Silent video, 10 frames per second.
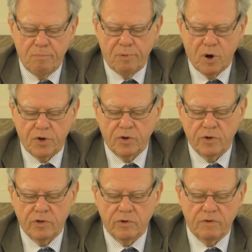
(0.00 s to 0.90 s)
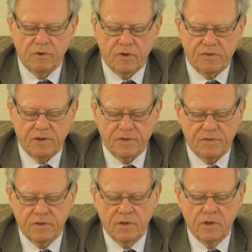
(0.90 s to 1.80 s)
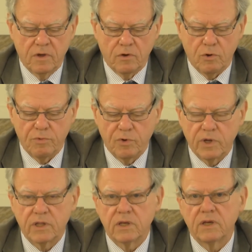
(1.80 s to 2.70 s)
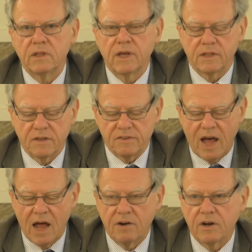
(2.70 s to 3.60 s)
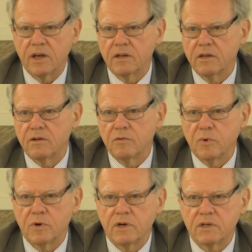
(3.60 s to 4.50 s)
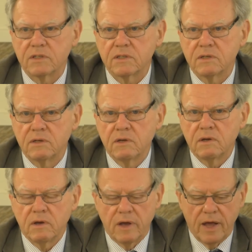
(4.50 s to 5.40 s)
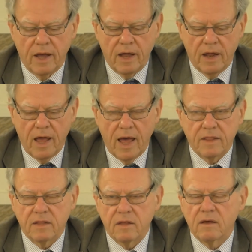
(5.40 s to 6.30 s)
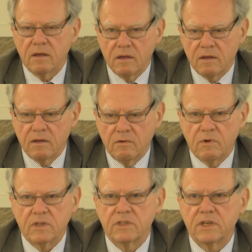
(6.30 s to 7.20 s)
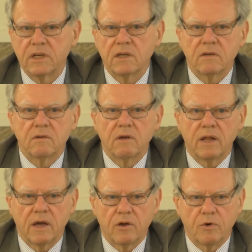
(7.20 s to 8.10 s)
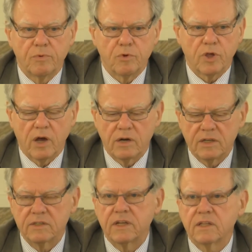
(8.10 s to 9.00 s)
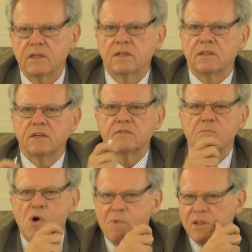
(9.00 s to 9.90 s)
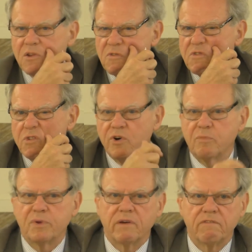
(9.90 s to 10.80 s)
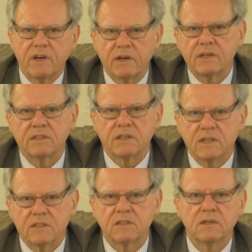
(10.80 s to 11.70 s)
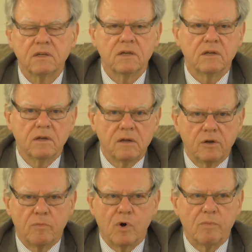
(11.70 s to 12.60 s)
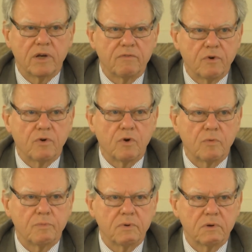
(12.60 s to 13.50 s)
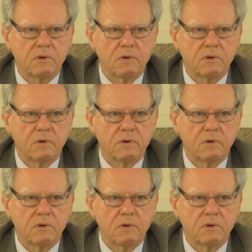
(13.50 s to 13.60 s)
proto-universalist community that is unrelated to borders. And you will see, and I hope you share this, that this moment of European weakness is the moment for hope.